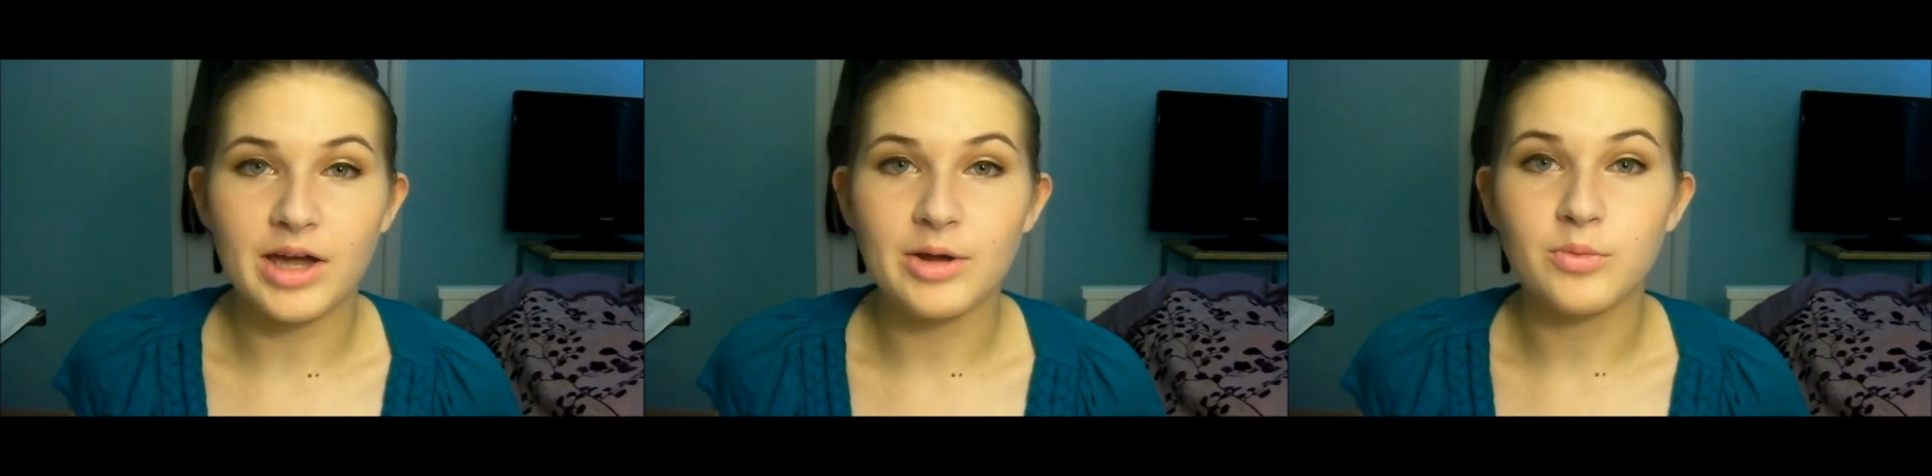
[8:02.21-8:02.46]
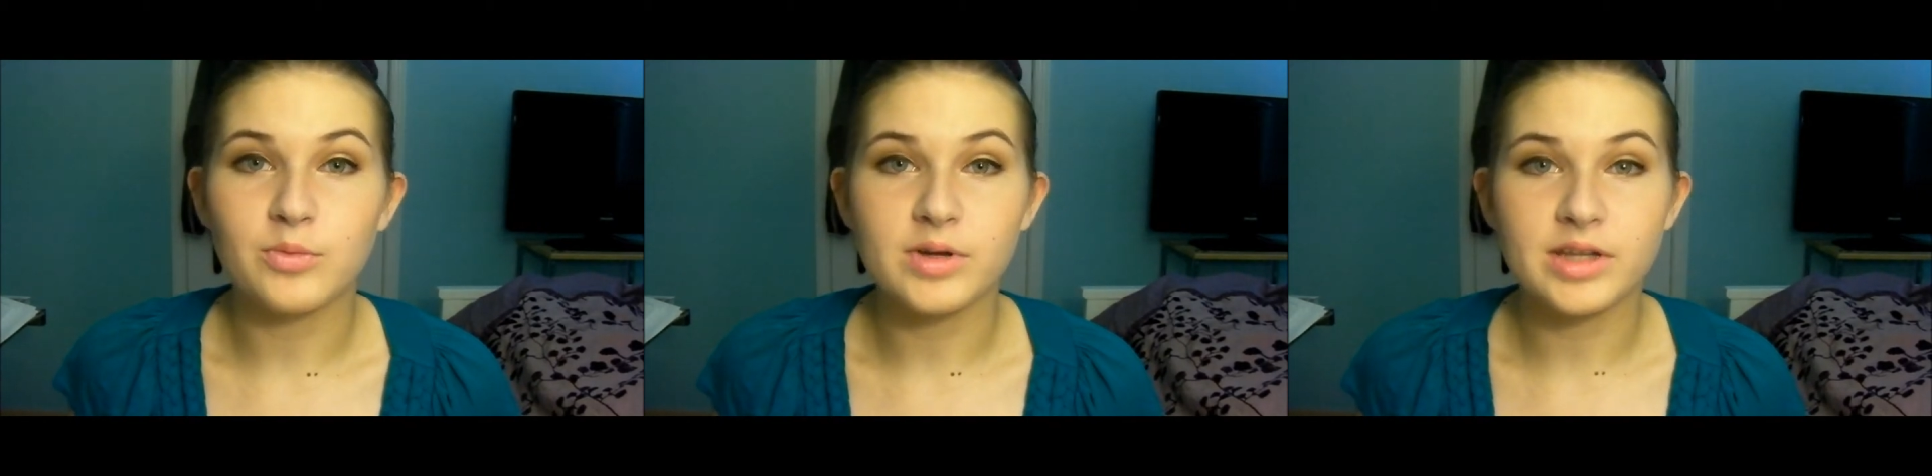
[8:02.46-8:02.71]
I
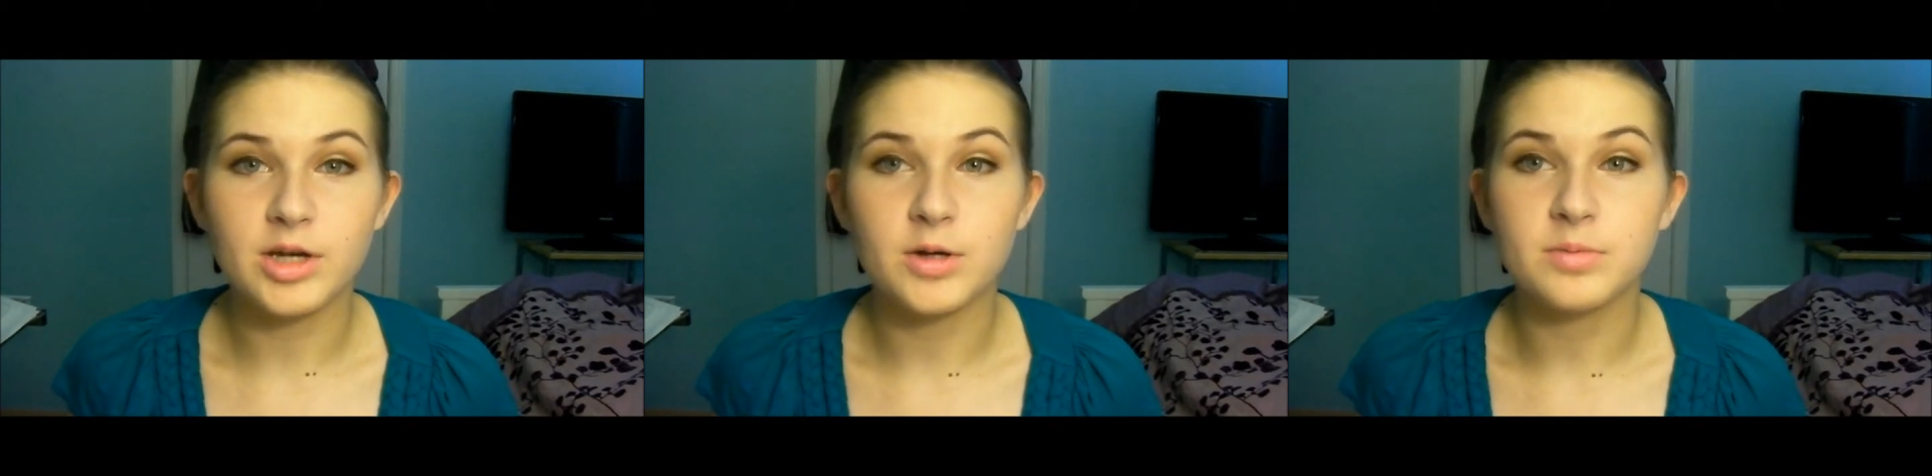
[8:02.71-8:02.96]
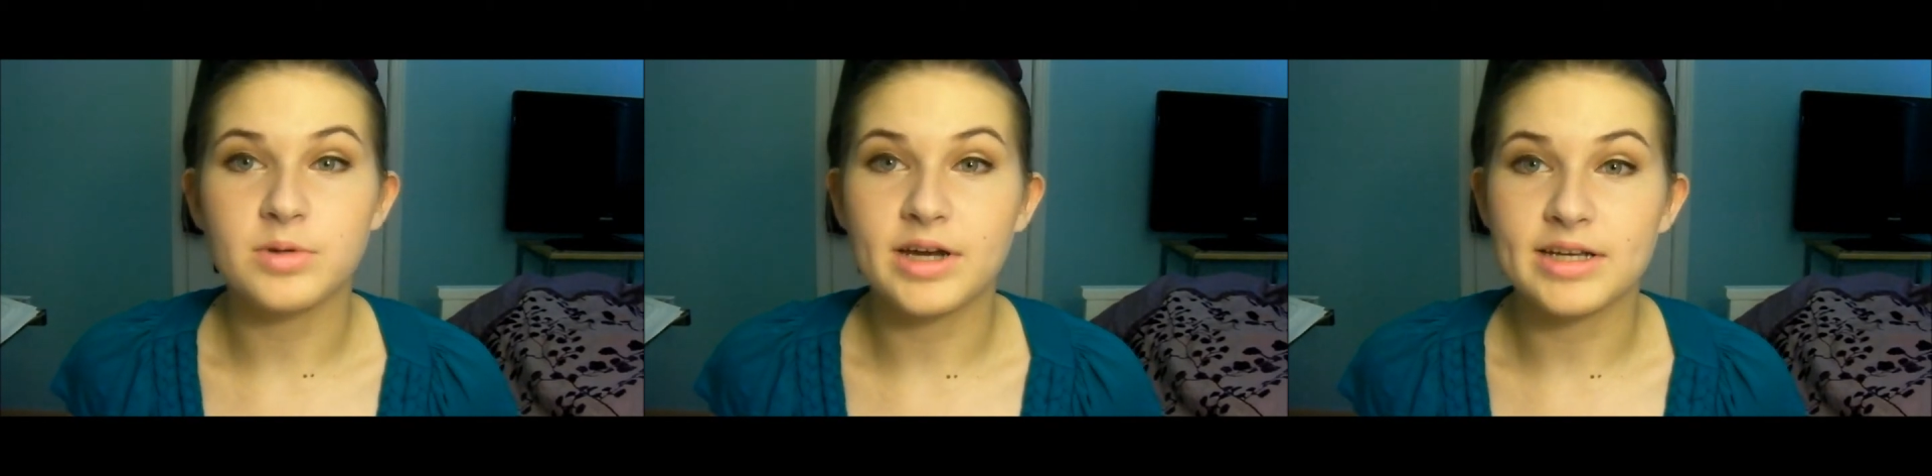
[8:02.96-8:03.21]
really
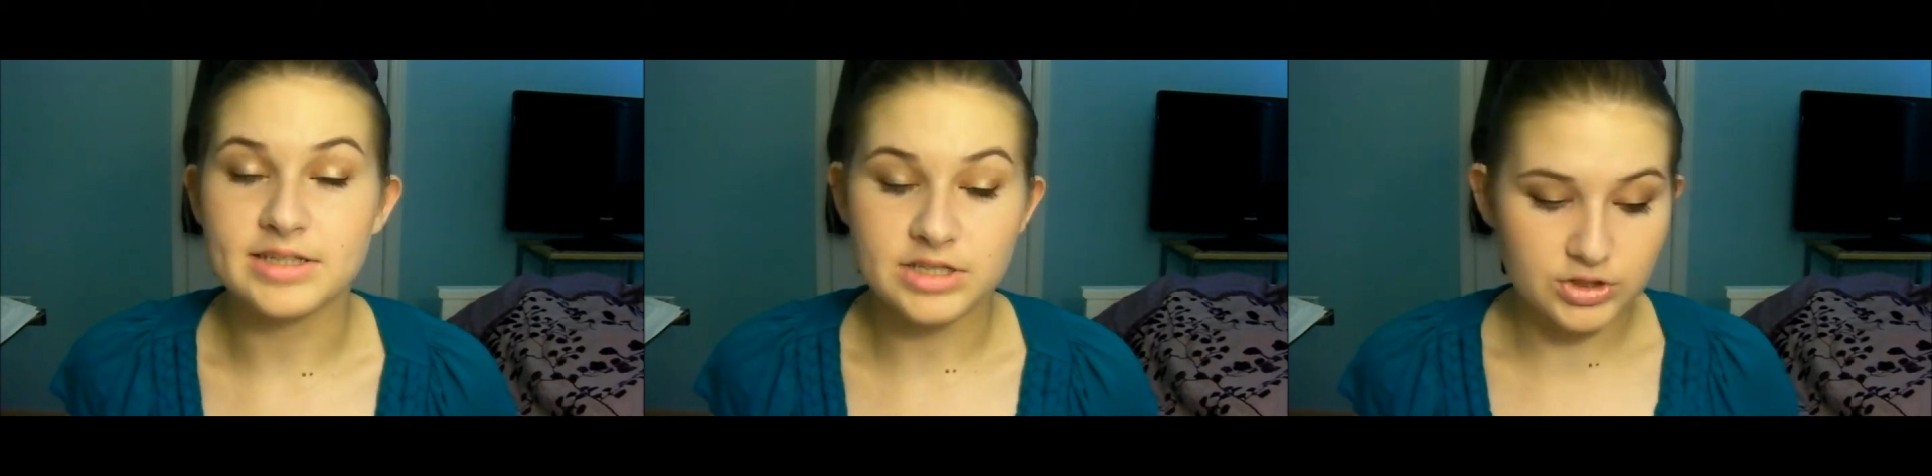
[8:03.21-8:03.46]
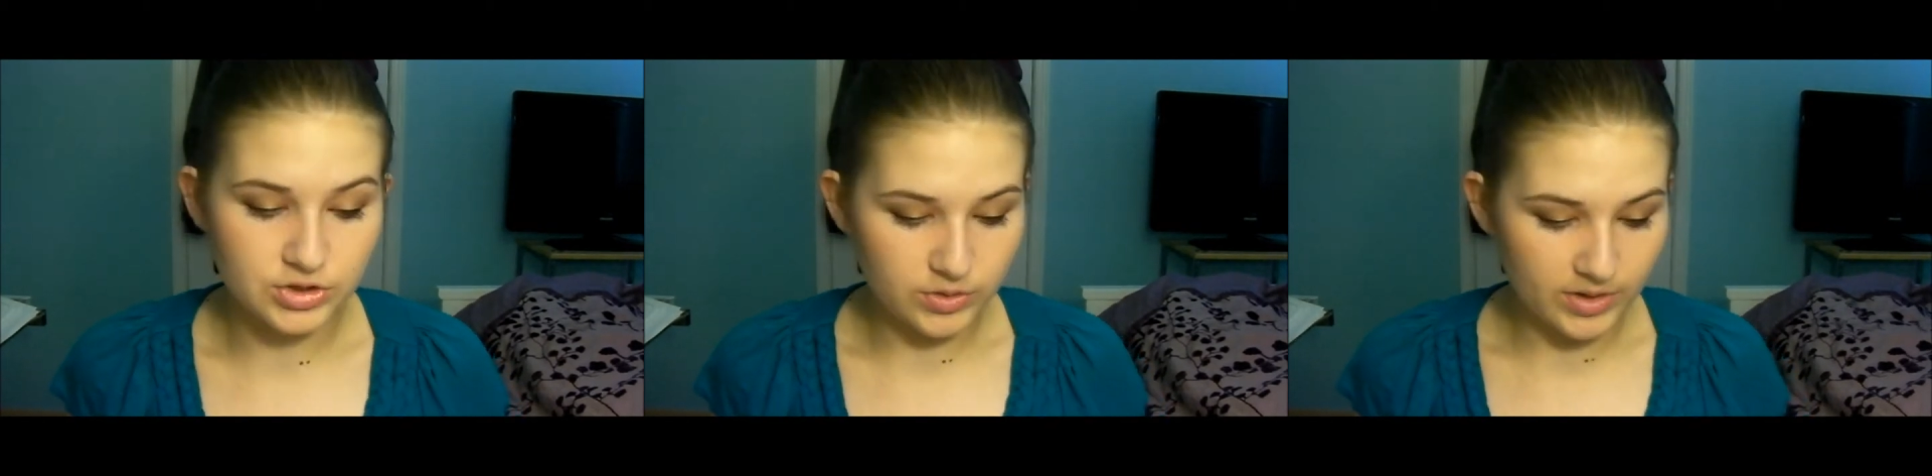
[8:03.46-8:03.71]
hope you guys
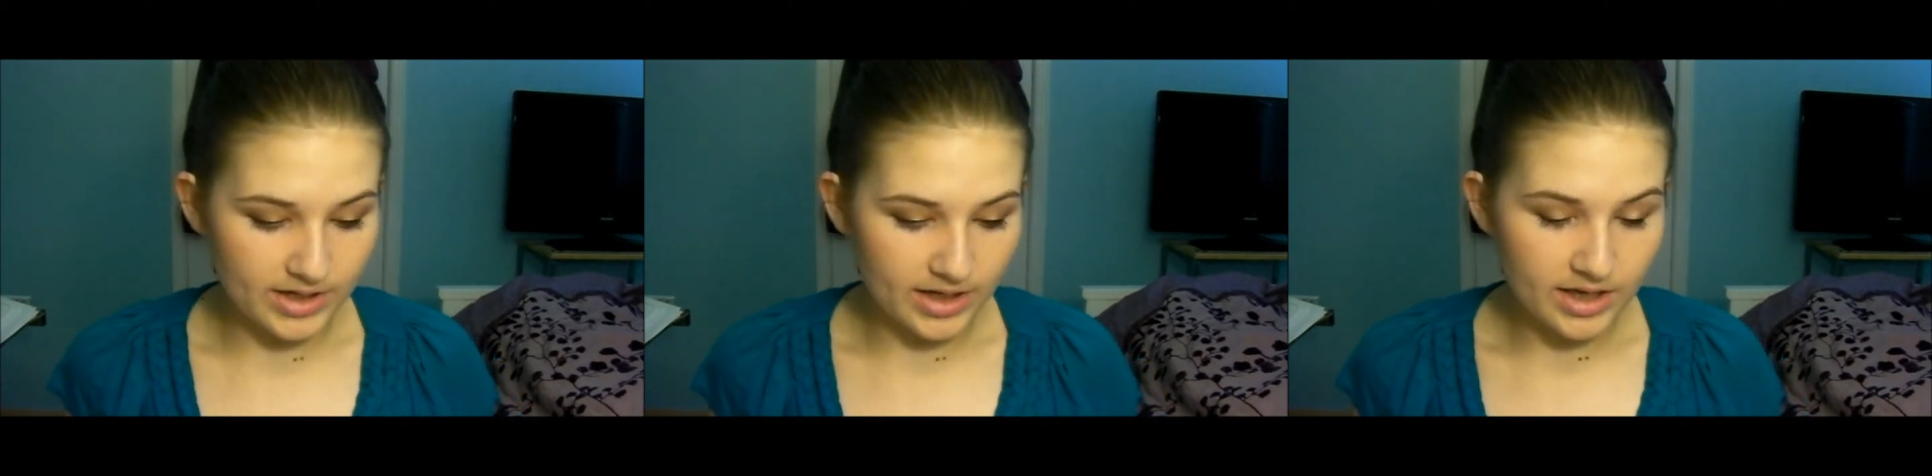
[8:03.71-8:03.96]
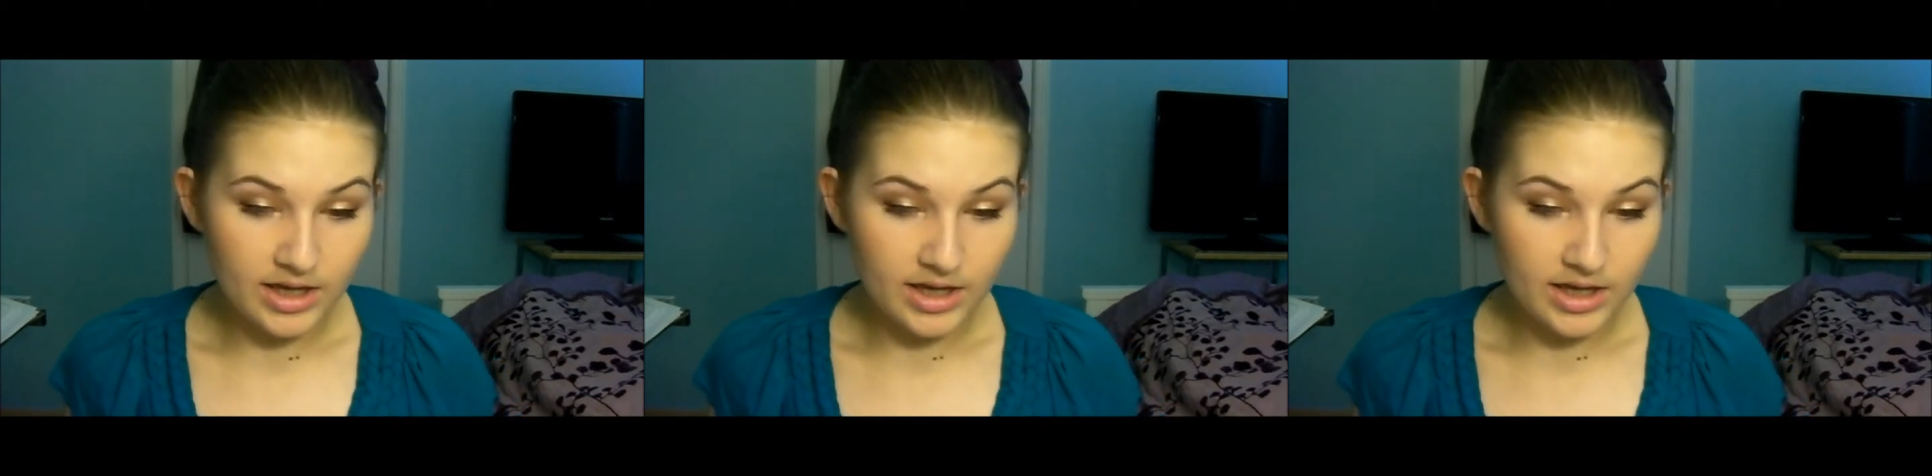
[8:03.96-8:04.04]
enjoyed.